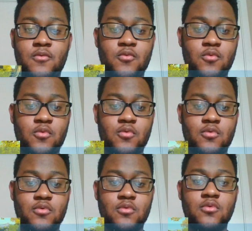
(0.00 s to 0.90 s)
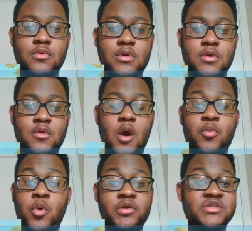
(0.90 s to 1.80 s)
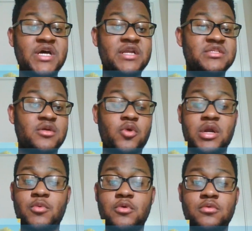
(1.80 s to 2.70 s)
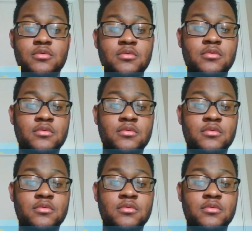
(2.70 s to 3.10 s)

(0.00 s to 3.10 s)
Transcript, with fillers: come in handy later. Upward design is Let's continue.